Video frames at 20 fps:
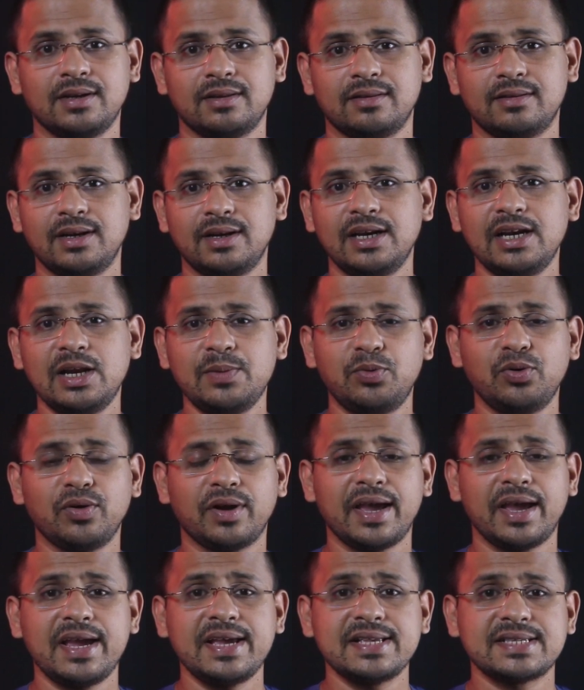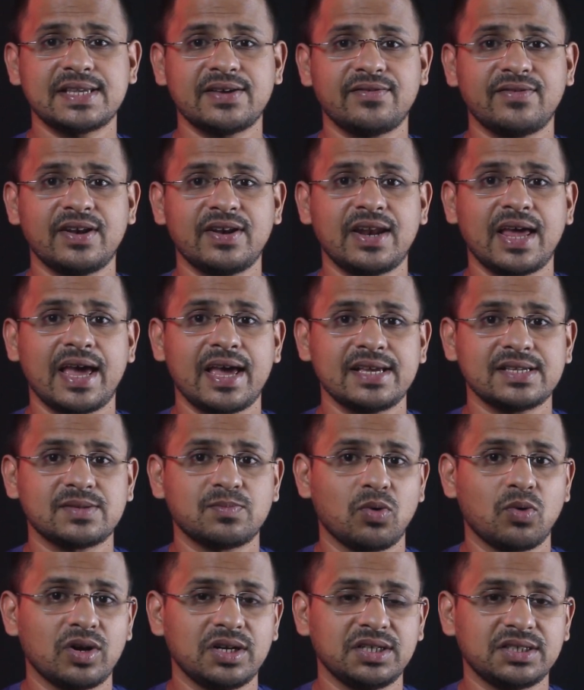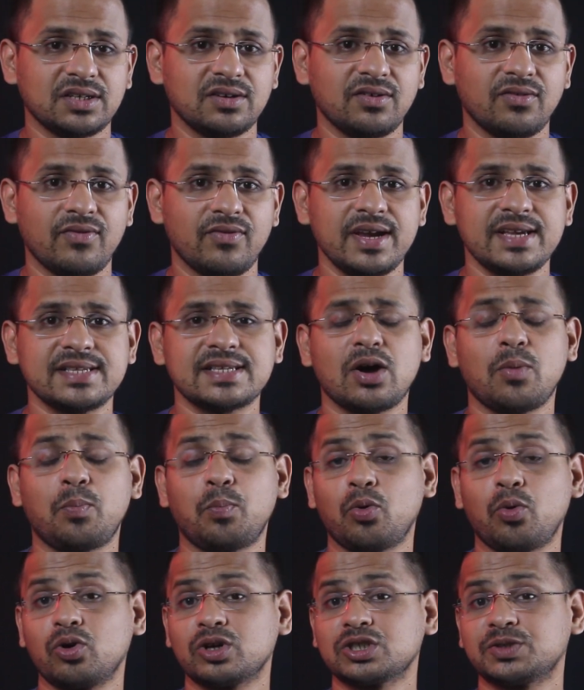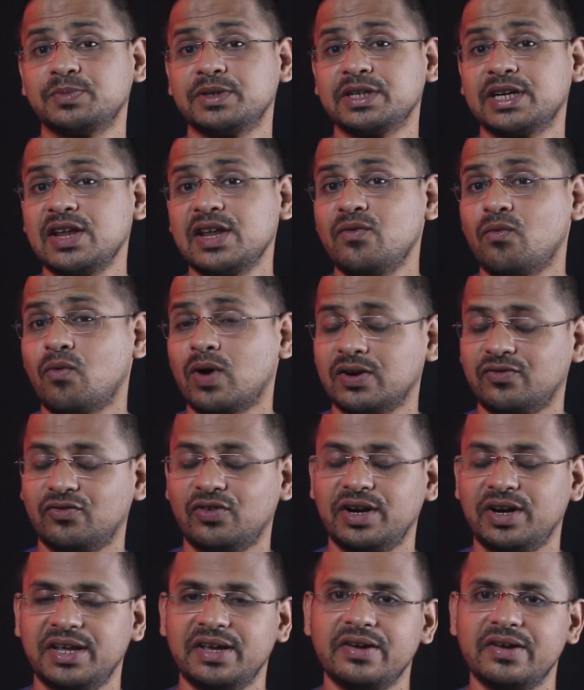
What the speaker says: The Lilliput A7s monitor weighs approximately 120